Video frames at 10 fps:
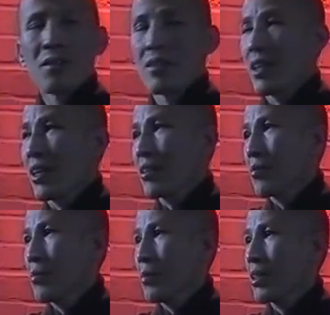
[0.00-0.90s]

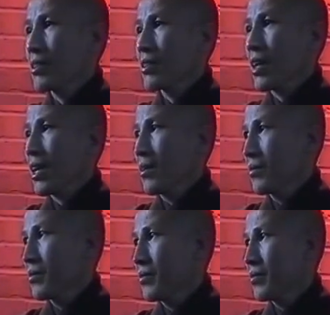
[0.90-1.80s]
preserve for that
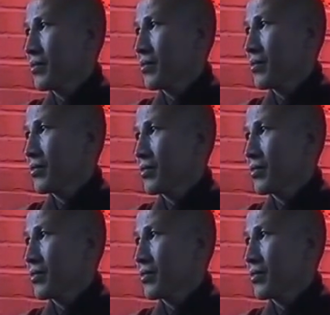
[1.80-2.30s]
much time.